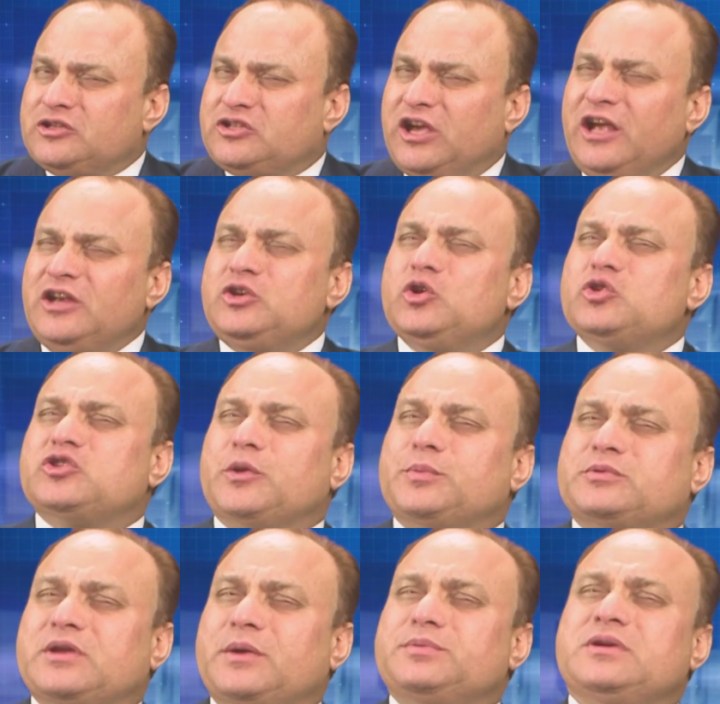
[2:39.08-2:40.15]
Change your
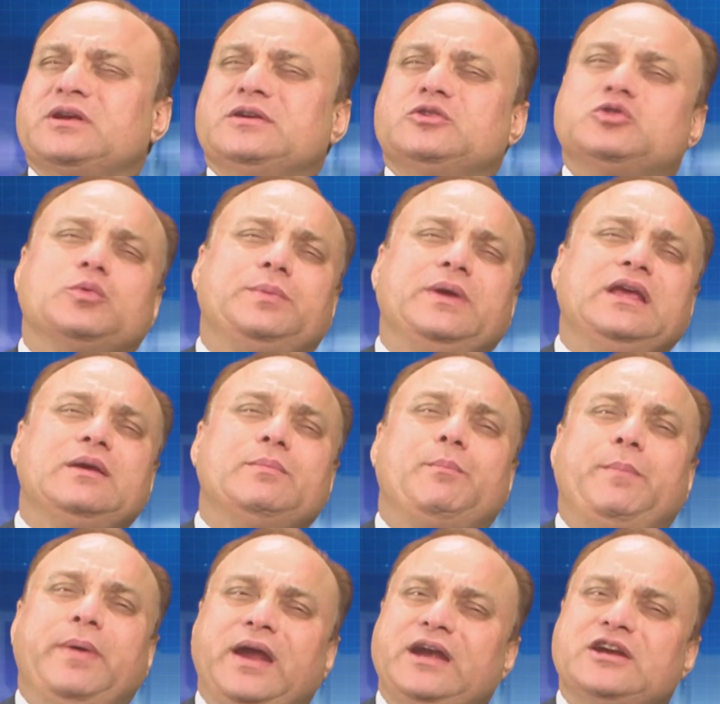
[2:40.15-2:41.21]
subscription to
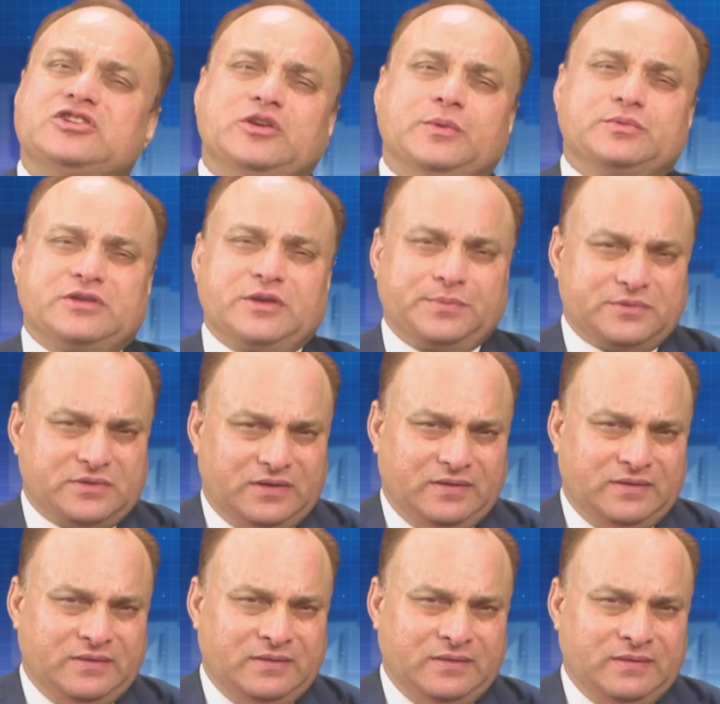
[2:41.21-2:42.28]
being paid
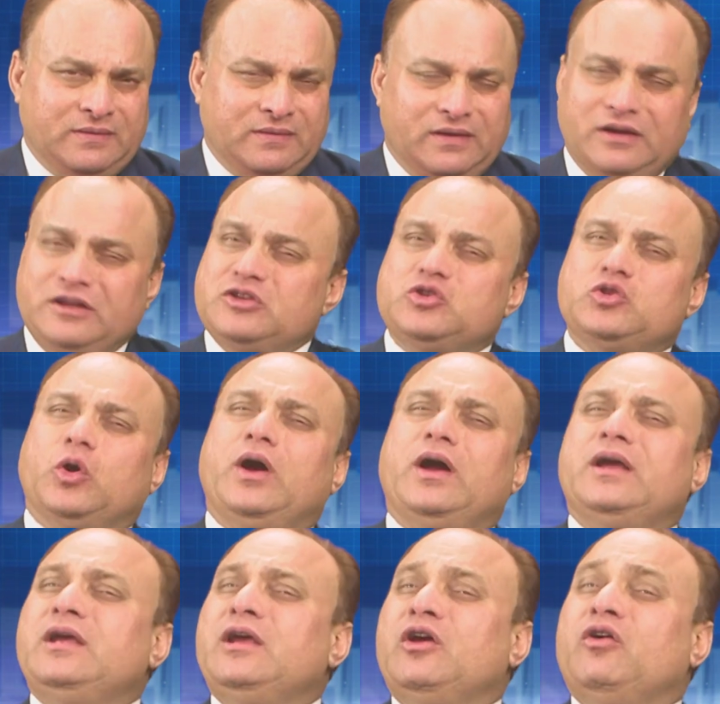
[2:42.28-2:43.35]
subscription and
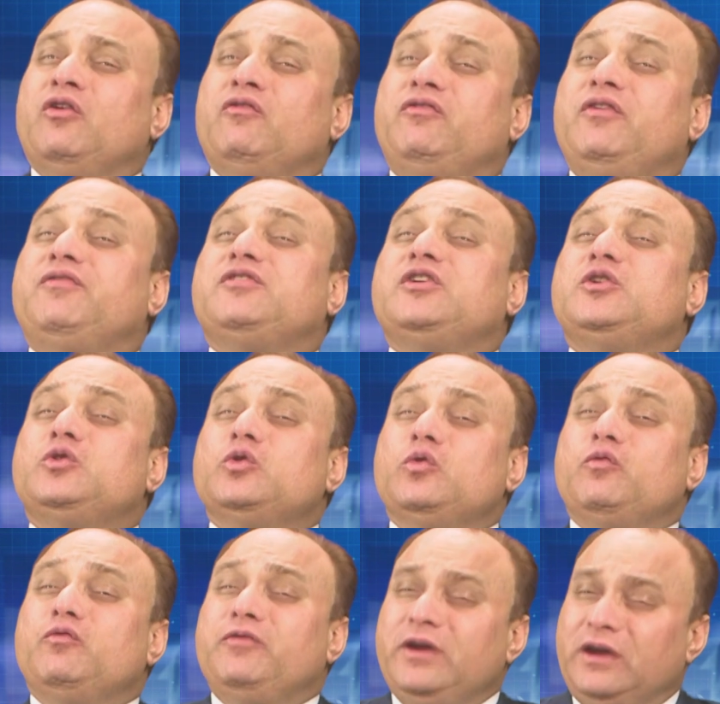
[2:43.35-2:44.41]
enjoy
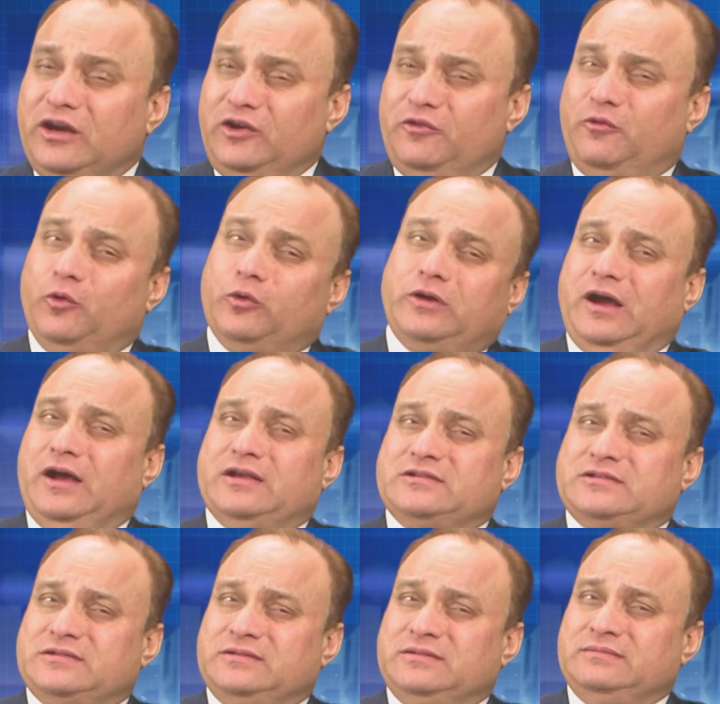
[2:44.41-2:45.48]
52 weekly
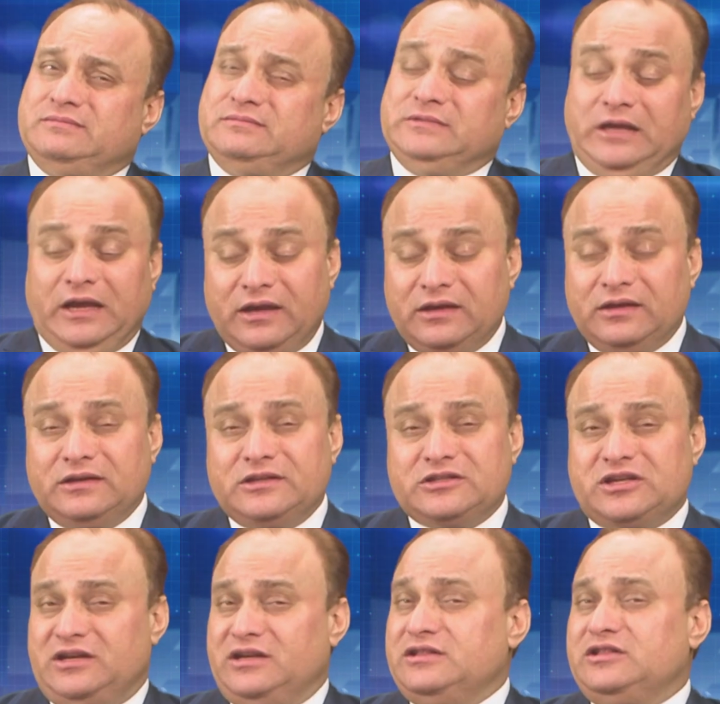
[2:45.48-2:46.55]
forecast,
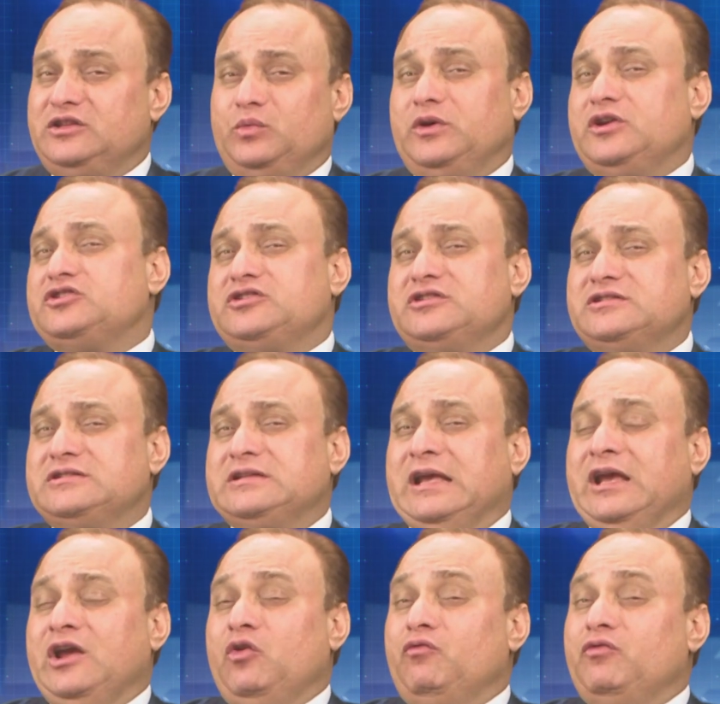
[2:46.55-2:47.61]
English and Hindi versions
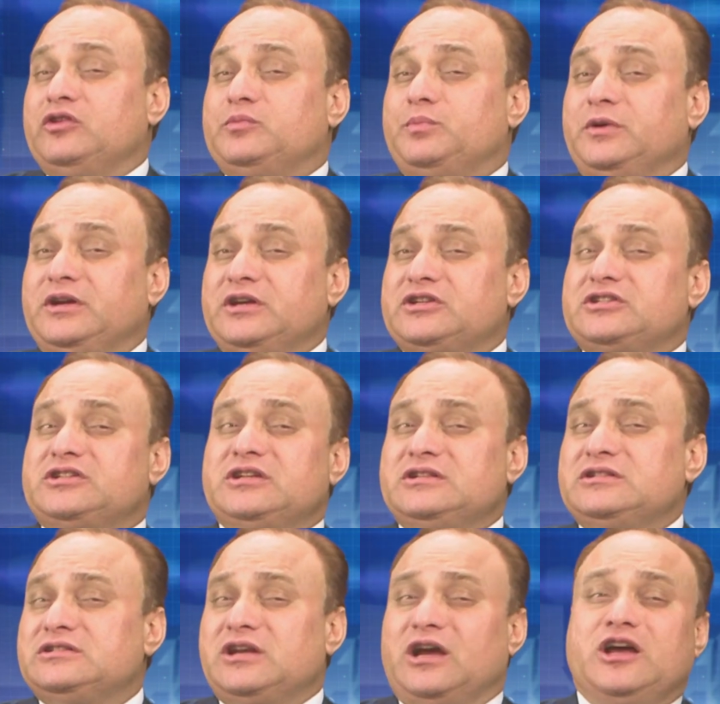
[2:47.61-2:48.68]
with
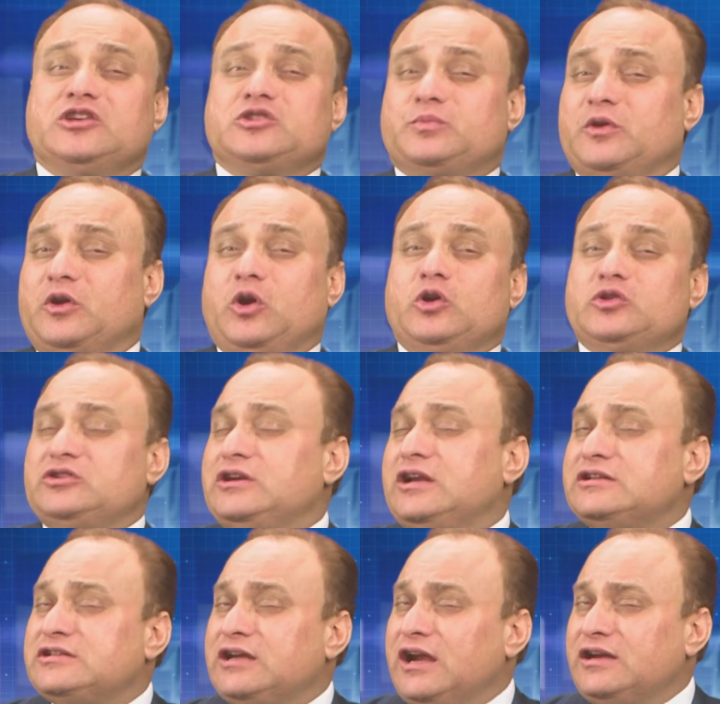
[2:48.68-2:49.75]
prediction, task, precaution
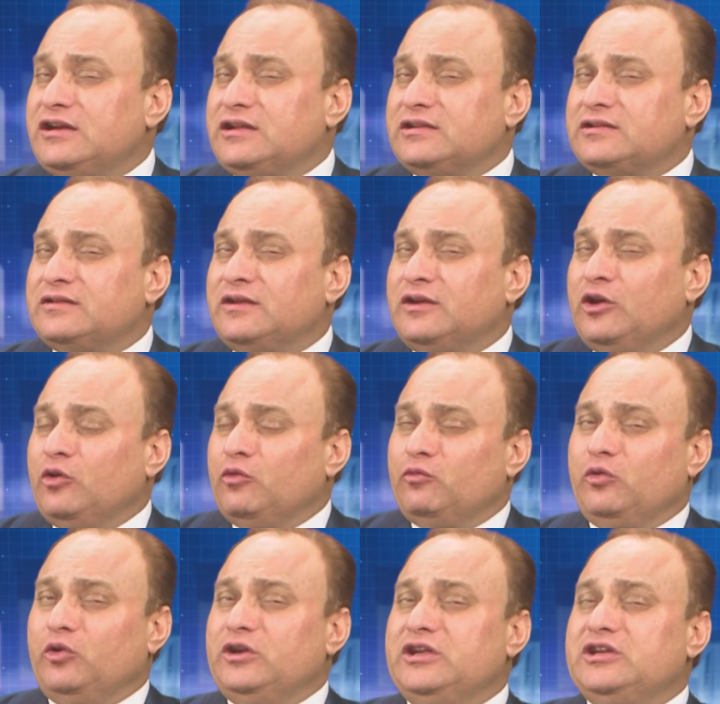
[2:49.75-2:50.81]
and chanting
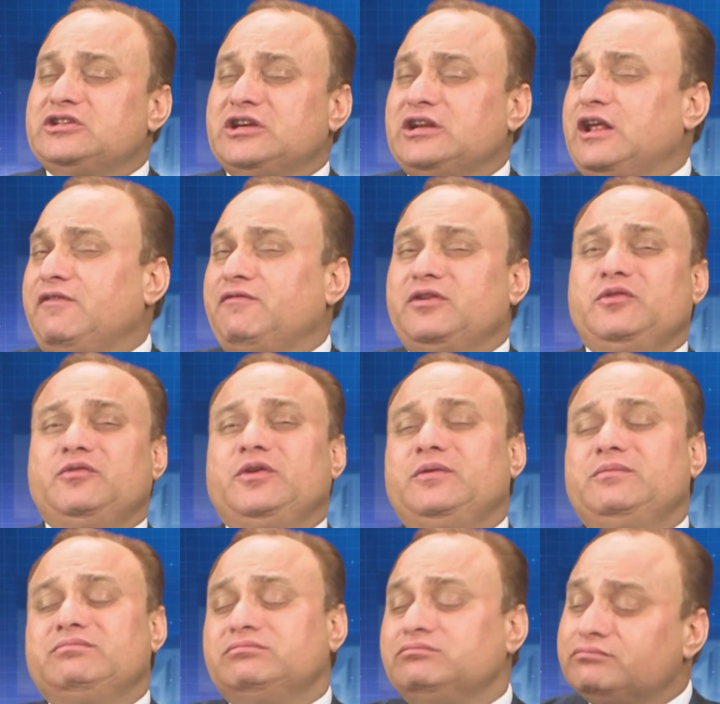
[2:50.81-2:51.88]
for each and every
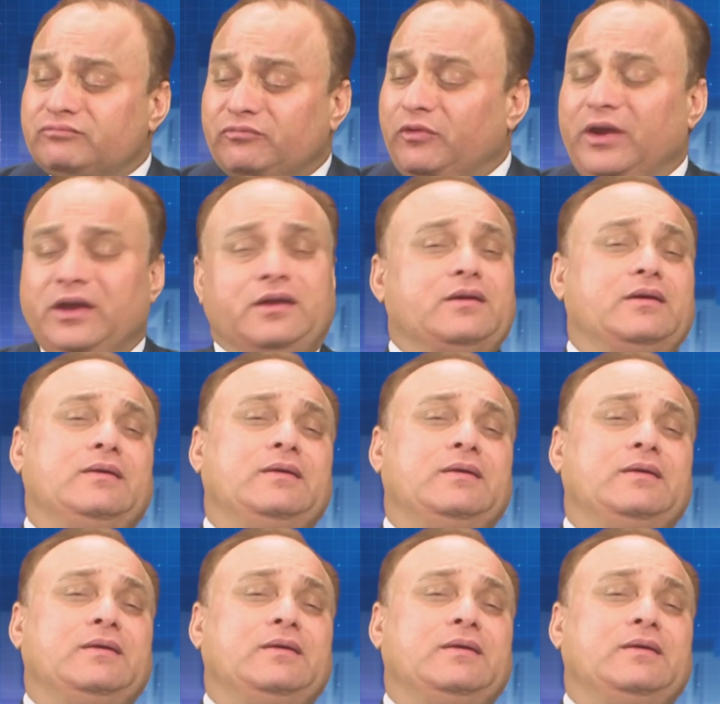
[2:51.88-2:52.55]
week.